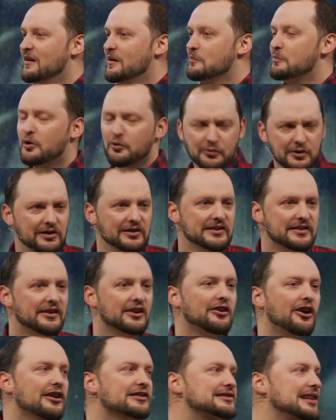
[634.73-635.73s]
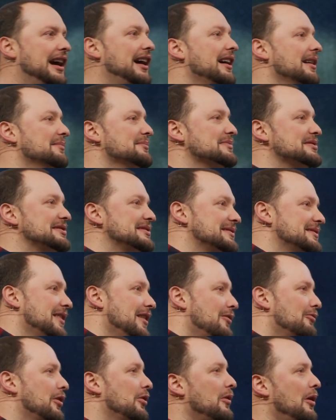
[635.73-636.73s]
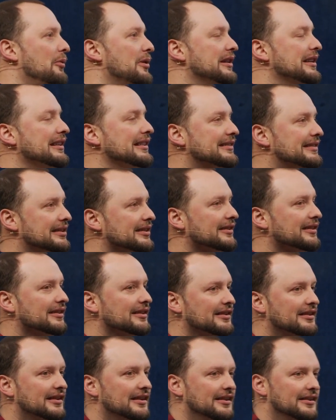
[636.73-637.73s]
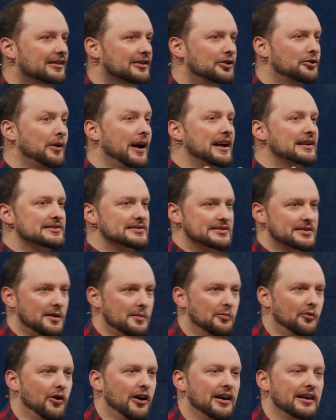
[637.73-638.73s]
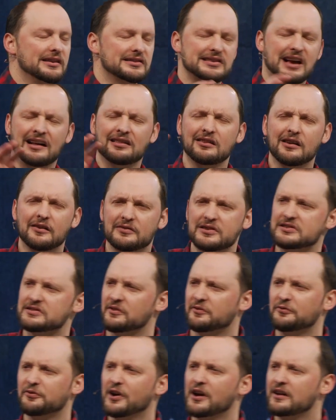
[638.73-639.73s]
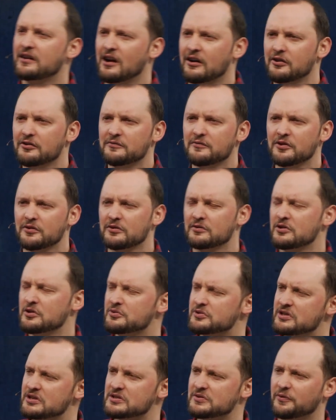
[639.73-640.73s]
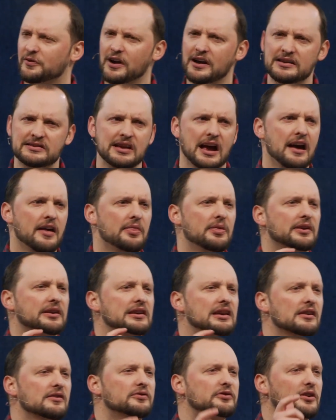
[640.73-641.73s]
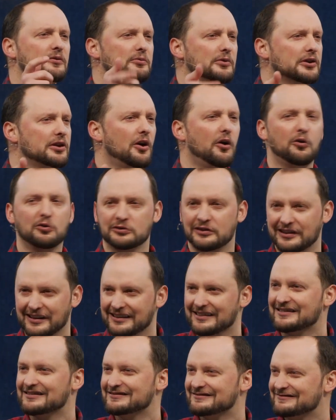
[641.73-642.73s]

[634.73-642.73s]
But really, there are times where what we need to grant someone is, I love this, a friend, I heard use this phrase, the gift of withholding,